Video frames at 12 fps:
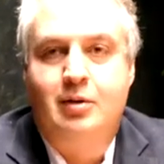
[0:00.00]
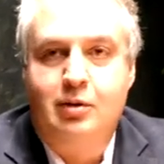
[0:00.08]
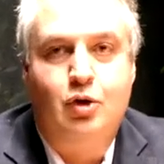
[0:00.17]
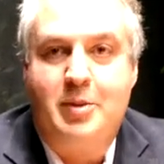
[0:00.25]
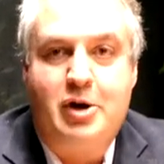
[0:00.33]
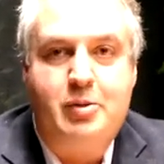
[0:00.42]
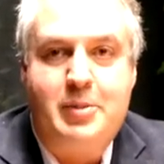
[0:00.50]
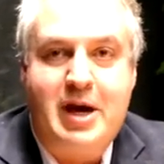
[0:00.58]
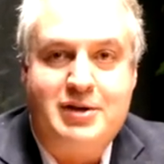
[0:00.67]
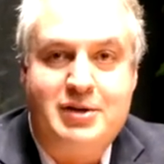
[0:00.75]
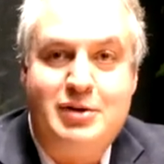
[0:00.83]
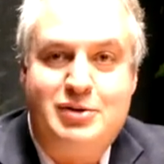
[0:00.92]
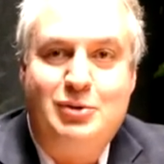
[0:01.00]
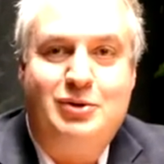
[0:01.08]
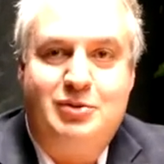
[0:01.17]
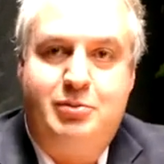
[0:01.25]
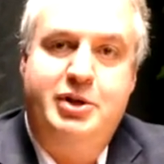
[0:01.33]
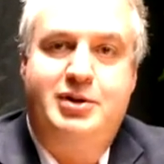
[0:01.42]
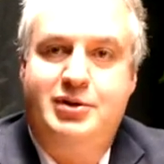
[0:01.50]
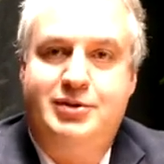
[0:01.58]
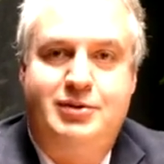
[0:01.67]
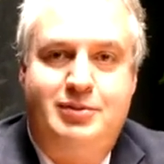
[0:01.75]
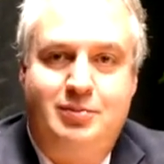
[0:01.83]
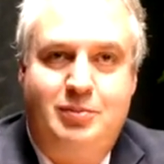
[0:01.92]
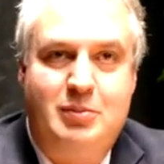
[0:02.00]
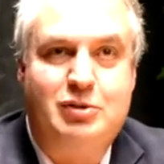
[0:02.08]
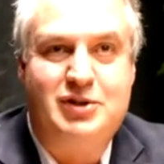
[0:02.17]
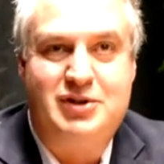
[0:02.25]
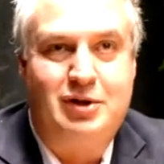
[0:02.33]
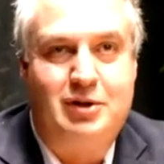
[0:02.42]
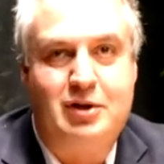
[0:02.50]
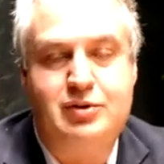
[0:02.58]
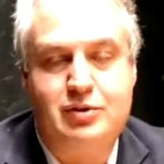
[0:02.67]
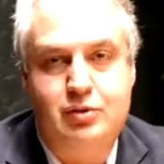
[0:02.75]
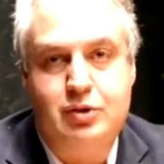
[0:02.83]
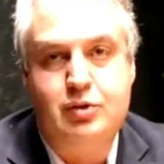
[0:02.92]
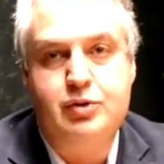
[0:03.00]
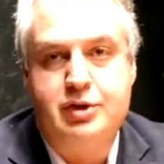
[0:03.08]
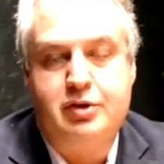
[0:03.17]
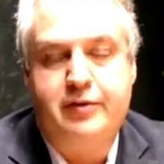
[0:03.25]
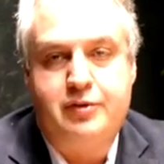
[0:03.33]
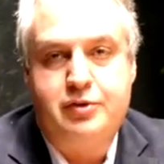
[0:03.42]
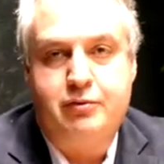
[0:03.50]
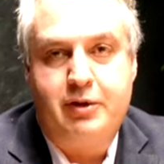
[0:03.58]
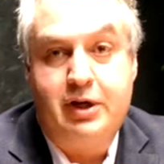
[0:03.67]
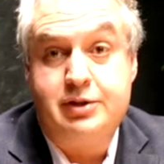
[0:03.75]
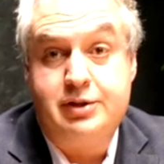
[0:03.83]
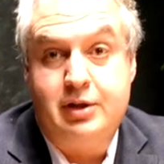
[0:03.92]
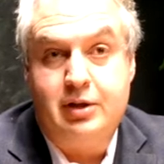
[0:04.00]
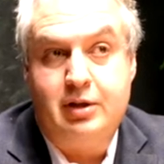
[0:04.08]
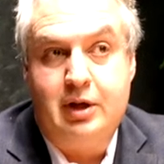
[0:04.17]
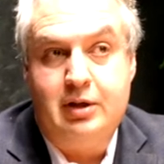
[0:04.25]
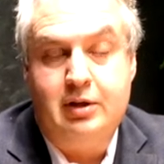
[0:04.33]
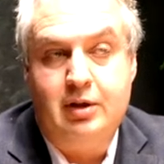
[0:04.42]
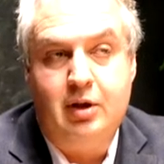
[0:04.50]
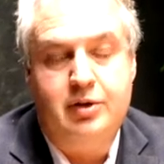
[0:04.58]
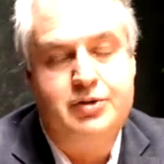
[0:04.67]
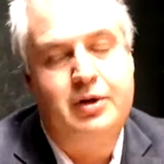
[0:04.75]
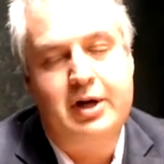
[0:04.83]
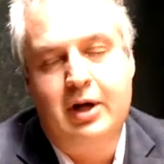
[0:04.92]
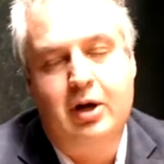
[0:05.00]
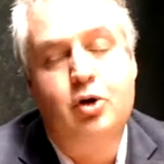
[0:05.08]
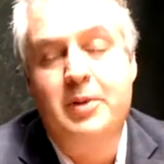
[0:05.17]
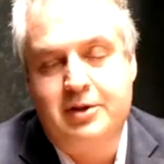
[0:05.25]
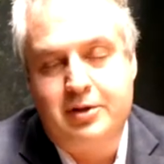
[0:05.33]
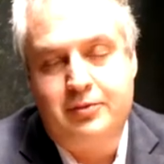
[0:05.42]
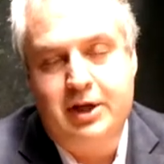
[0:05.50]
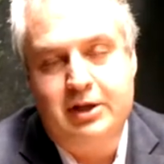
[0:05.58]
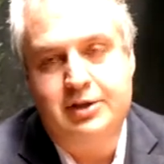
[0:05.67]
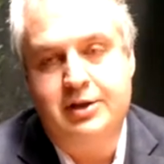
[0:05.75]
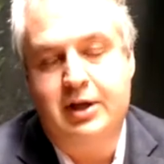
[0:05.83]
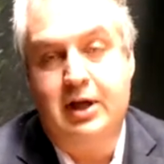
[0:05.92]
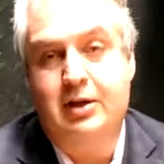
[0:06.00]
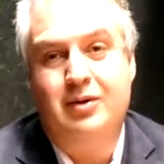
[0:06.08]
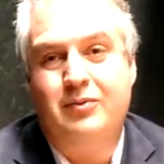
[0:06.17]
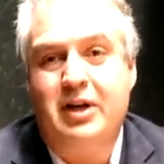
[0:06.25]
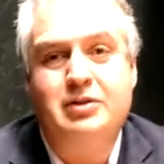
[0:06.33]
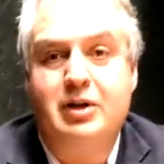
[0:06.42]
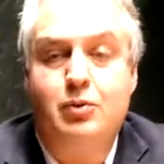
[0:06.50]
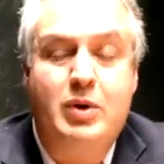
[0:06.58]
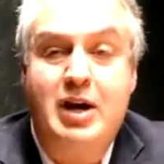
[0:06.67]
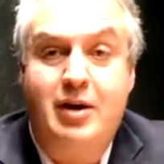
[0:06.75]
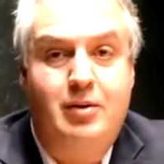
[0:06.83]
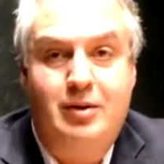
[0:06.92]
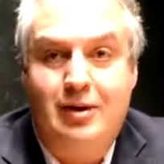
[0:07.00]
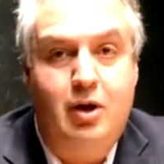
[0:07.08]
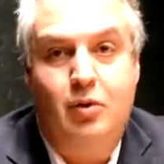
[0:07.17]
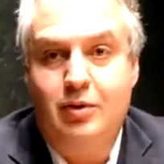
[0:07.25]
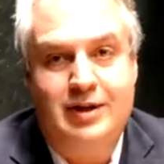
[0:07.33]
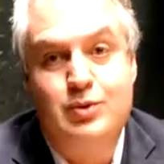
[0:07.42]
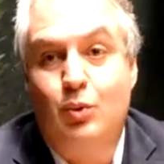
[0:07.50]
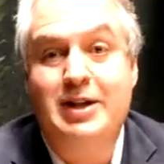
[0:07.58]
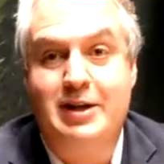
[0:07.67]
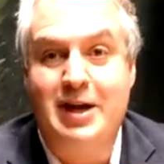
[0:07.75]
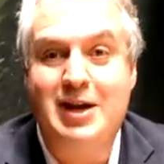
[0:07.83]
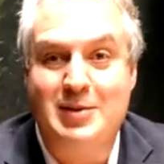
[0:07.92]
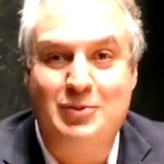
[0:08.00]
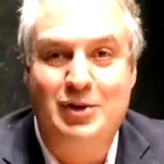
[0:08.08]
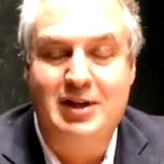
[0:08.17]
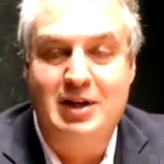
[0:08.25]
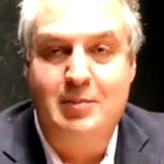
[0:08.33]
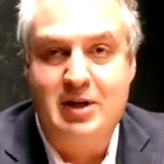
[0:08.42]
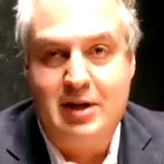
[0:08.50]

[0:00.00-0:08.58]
no battery packs in the store because people are starting to use artificial reality and uh, sorry, uh, augmented reality. Yeah. And frankly, we are you know it's one game, right? I mean,